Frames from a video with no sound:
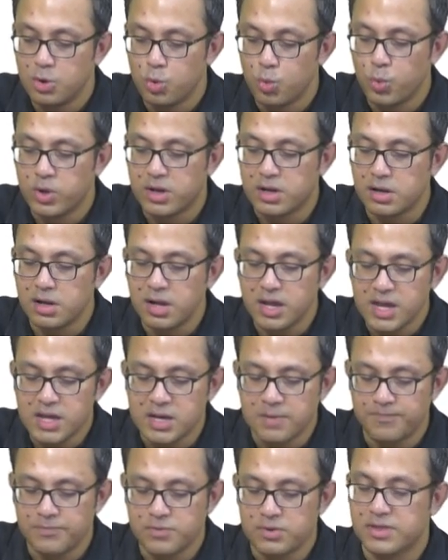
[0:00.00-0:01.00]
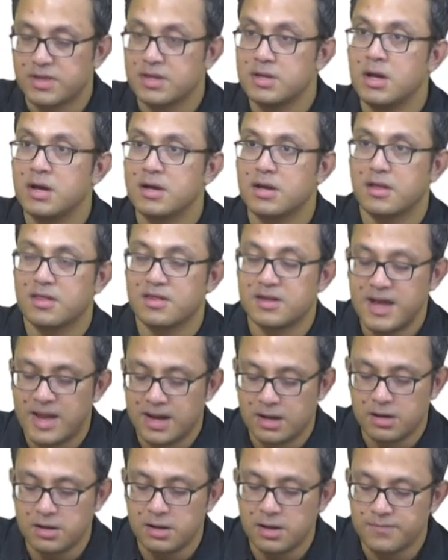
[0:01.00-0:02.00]
We cleared the snack,
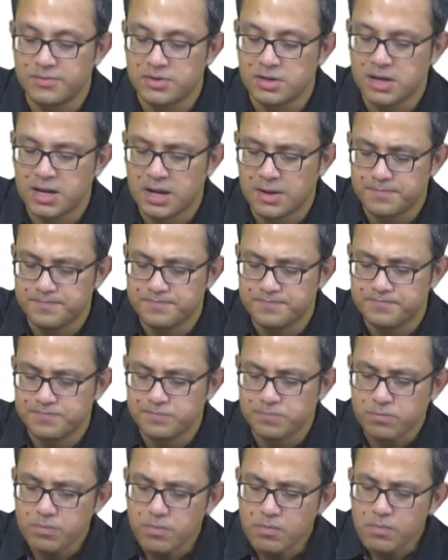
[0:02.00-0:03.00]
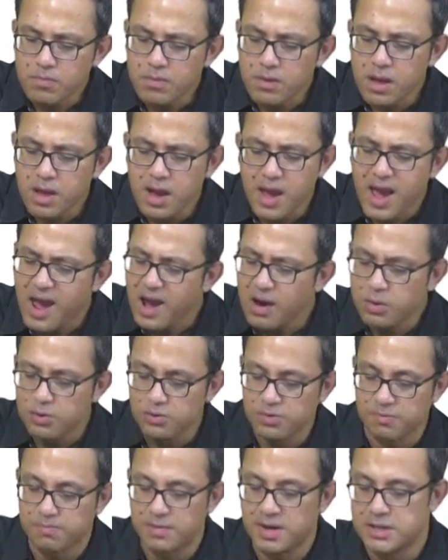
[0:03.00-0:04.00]
snack clumsily.
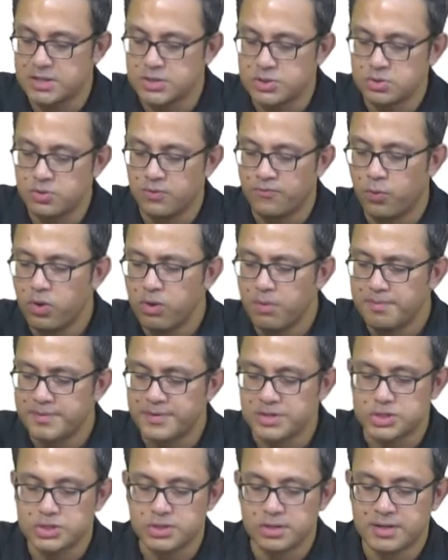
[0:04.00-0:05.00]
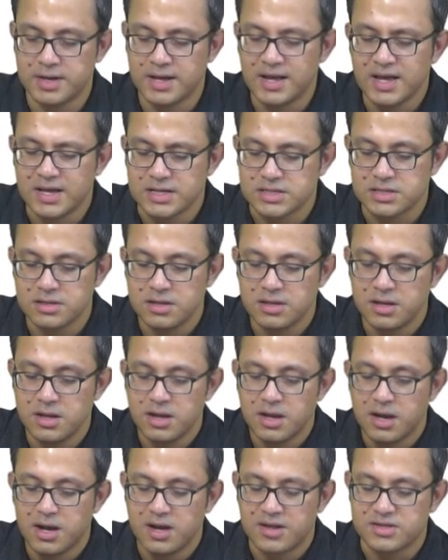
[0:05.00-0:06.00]
Arrows, by Jove, we were being shot at.
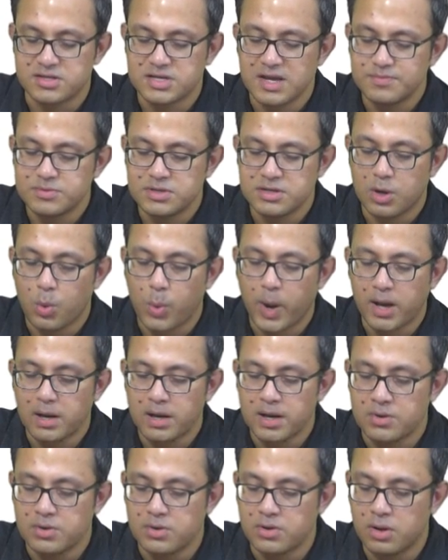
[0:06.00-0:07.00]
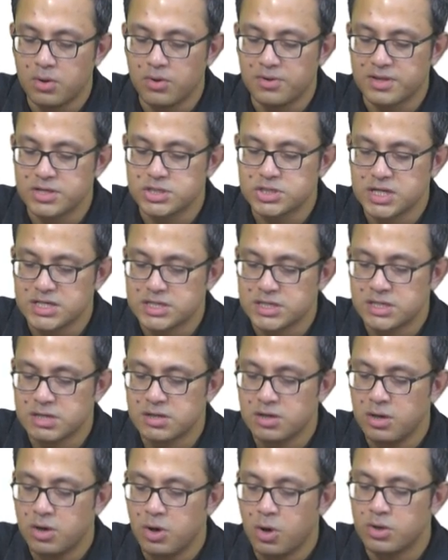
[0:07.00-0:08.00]
I stepped in quickly to close the
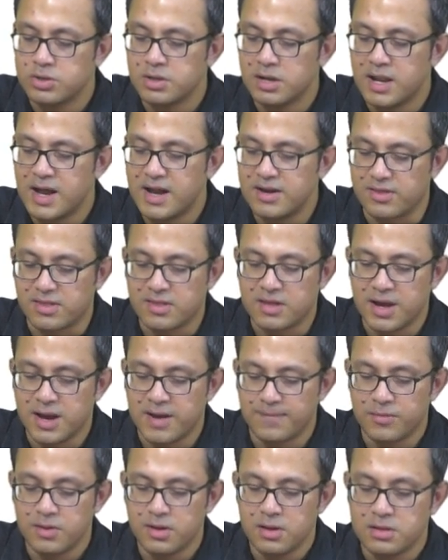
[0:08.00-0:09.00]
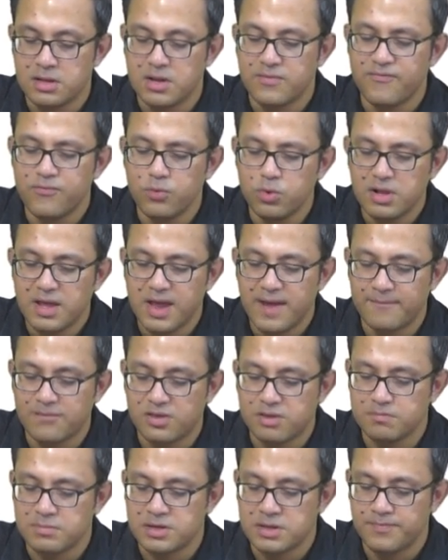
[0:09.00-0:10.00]
shutter on the land side. That fool
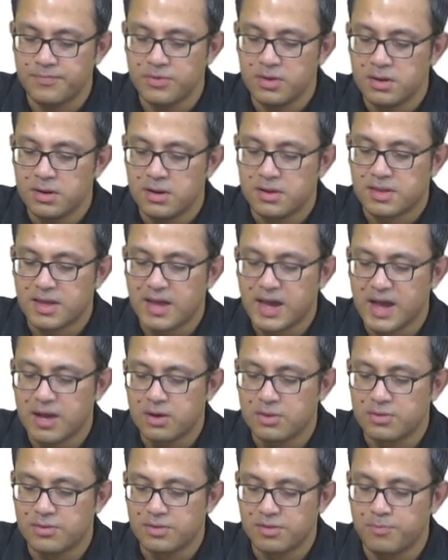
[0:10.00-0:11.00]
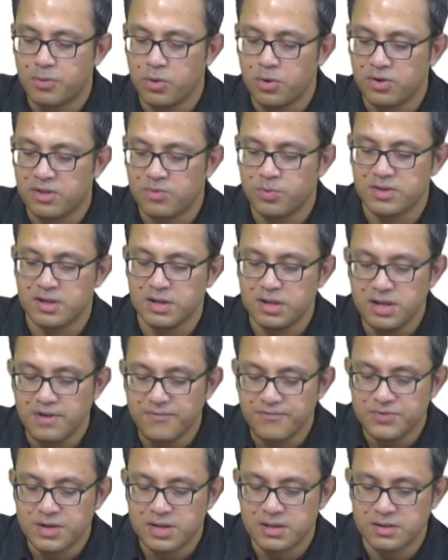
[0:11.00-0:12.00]
helmsman, his hand on the spokes, was
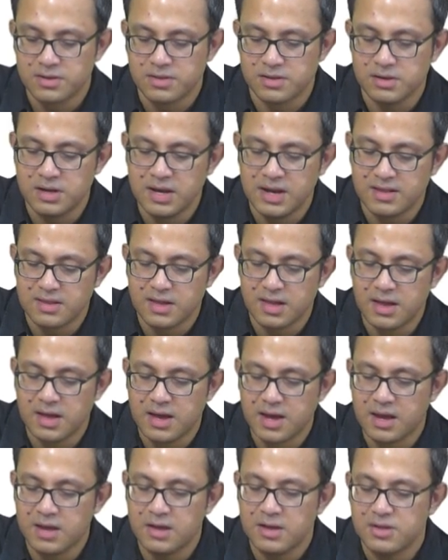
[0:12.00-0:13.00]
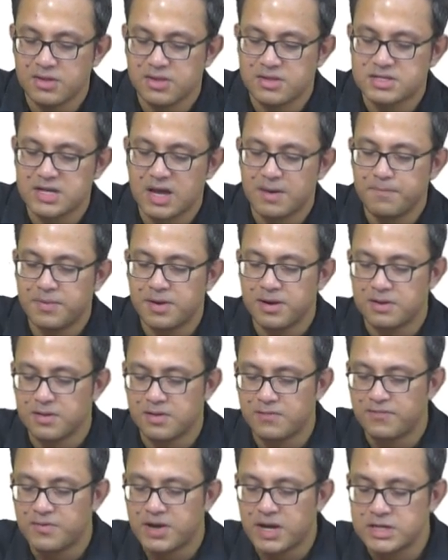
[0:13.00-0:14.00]
lifting his knees high, stamping
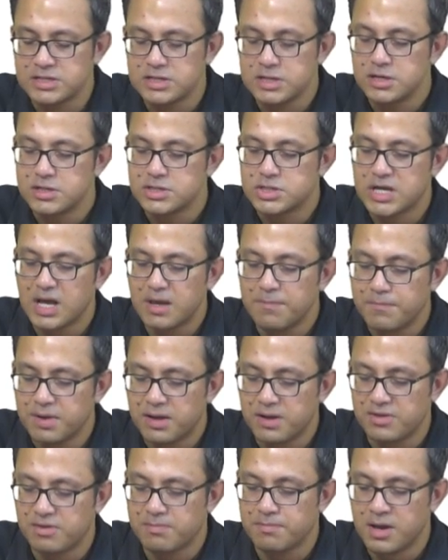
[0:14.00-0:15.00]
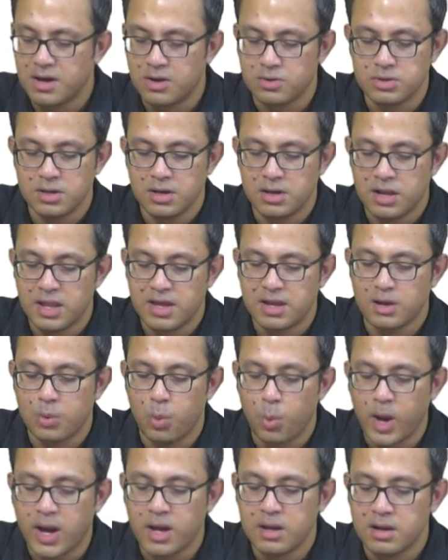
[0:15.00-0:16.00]
his feet, champing his mouth like a
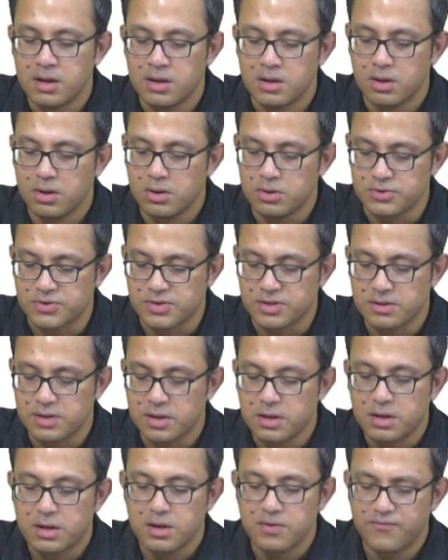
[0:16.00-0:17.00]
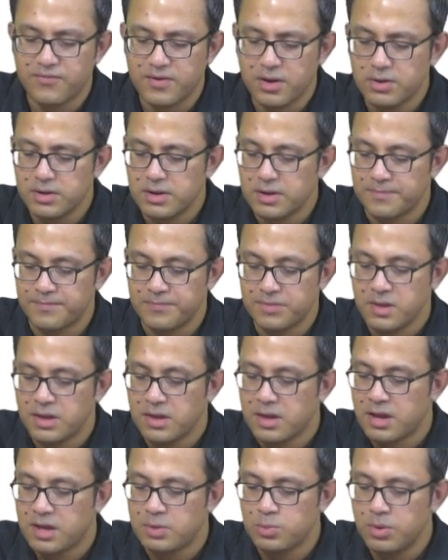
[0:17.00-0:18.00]
rein and horse confound him,
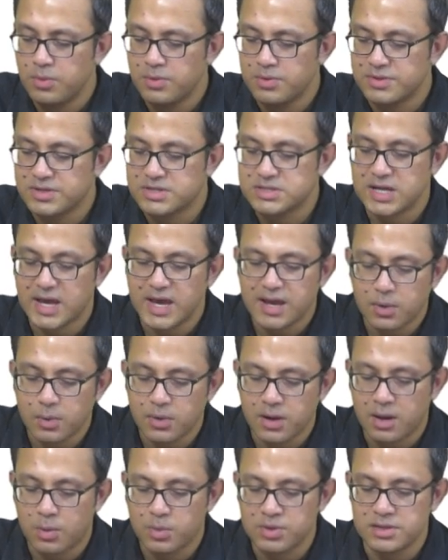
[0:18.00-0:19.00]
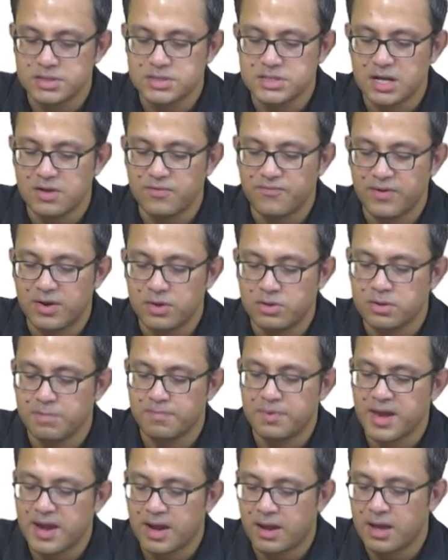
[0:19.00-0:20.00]
and we were staggering within 10 feet of the
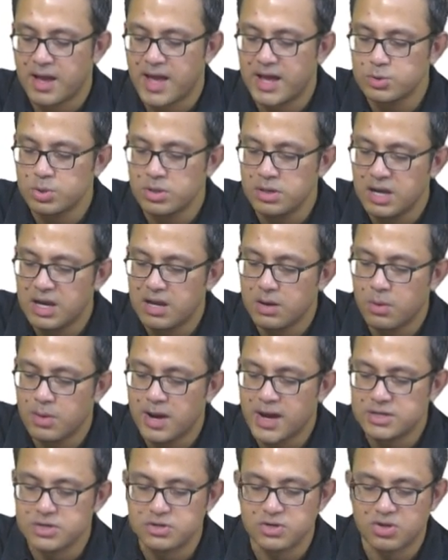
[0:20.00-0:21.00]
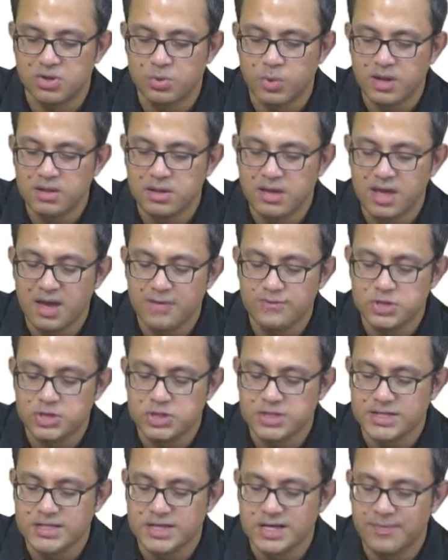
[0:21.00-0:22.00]
bank. I had to lean right to swing the heavy
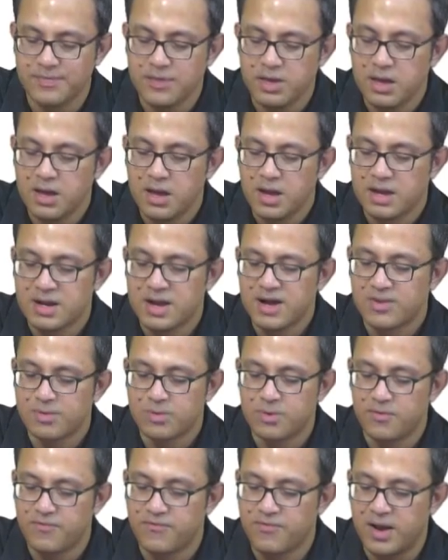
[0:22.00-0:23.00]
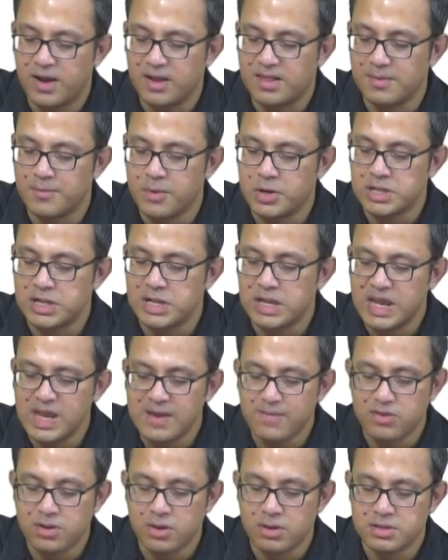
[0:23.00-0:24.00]
shutter, and I saw a face among the
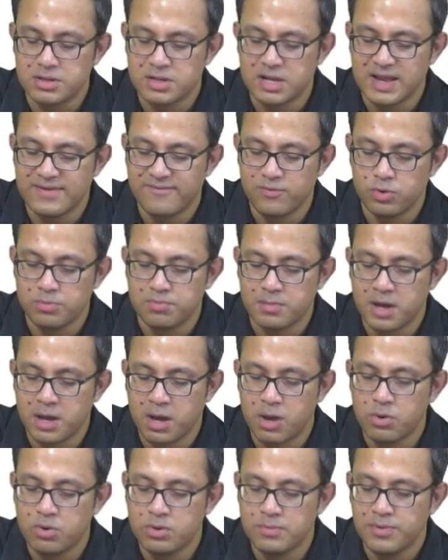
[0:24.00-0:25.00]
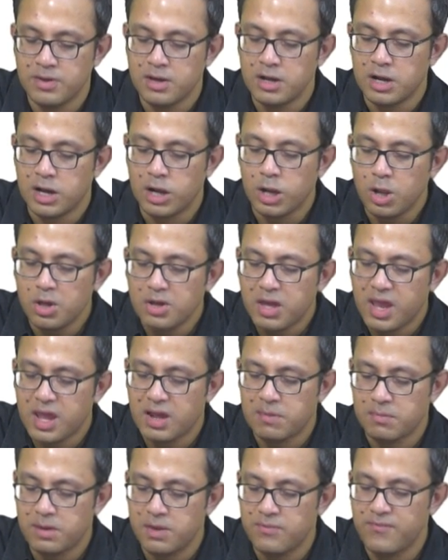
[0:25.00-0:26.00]
leaves on the level with my own, looking
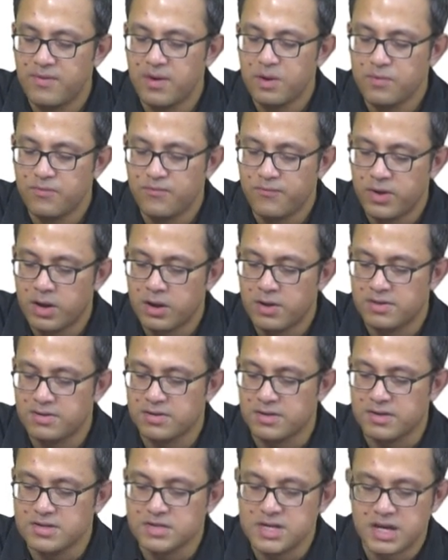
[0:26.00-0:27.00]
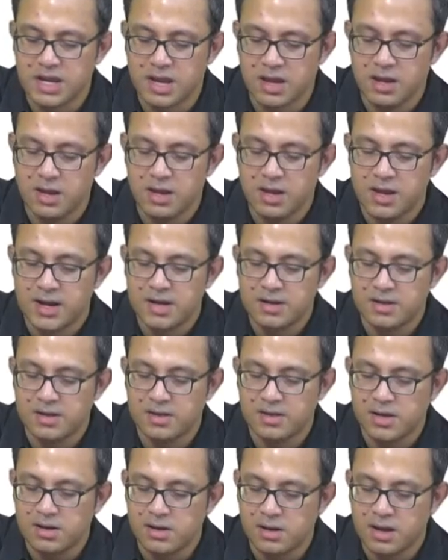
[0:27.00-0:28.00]
at me very fierce and steady, and then
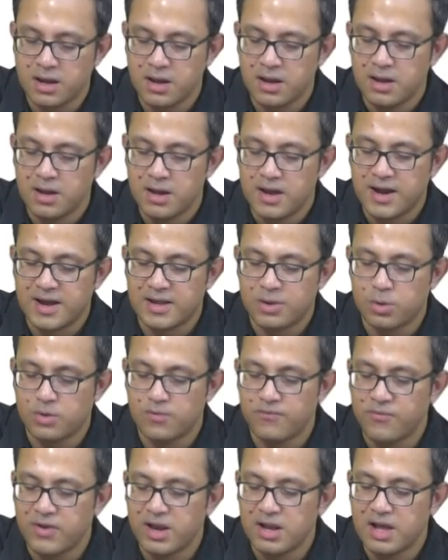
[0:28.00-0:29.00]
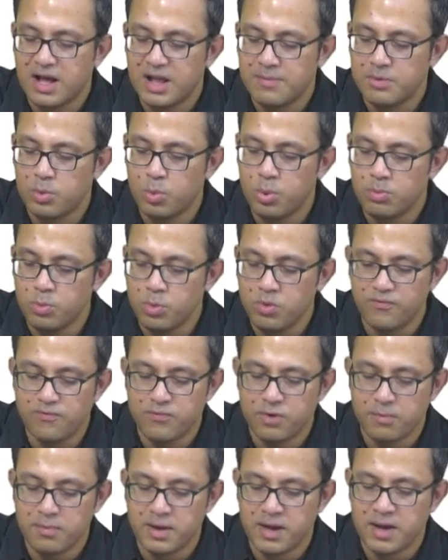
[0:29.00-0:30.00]
suddenly, as though a veil had been removed
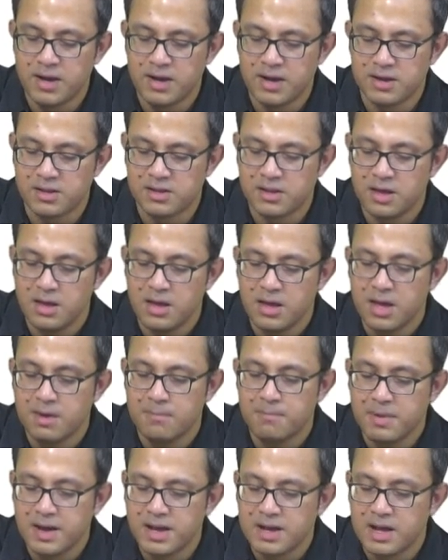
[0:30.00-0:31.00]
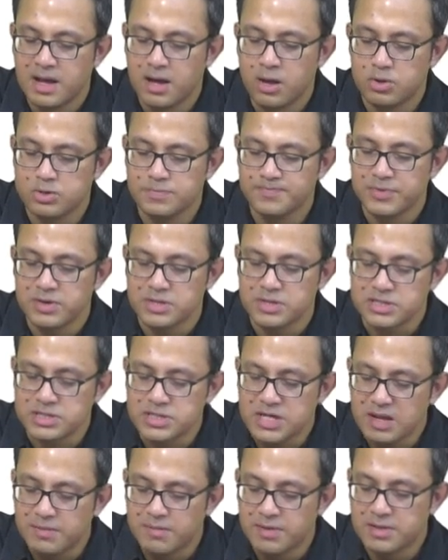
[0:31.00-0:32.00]
from my eyes, I made out,
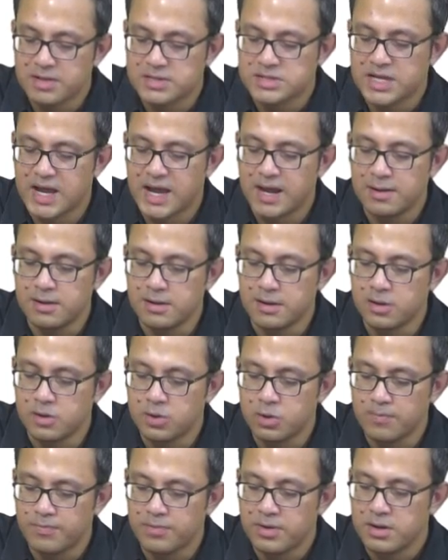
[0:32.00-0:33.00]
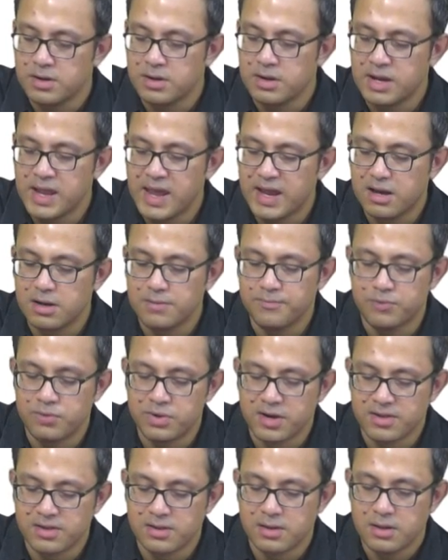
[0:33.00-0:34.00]
deep in the tangled gloom, naked
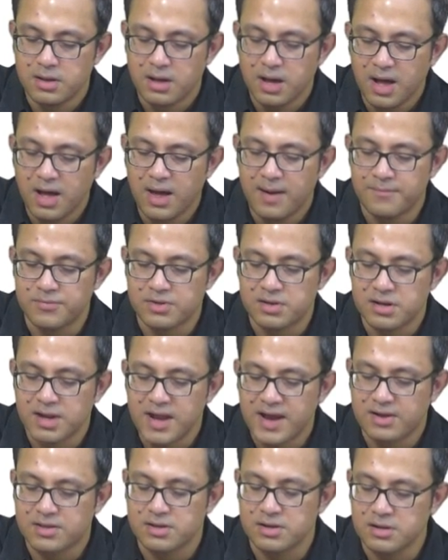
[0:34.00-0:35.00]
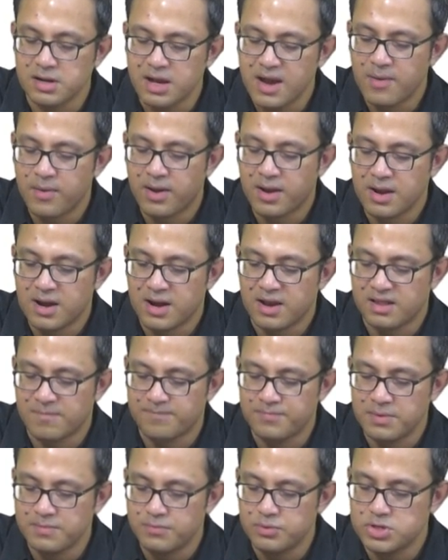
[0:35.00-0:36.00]
breasts, arms, legs, glaring eyes.
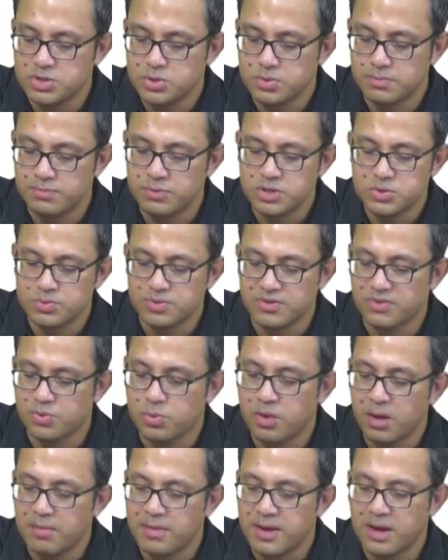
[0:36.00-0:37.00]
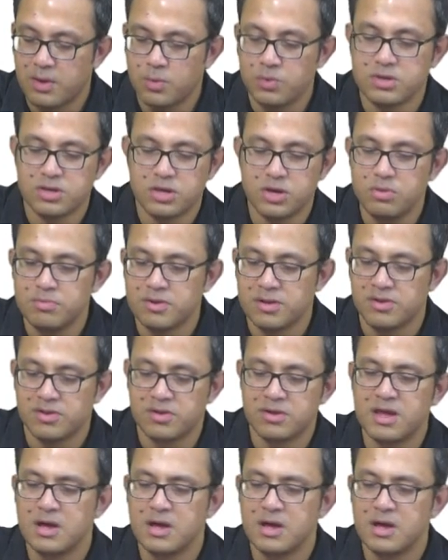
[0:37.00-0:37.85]
The bush, bush was swarming with humans.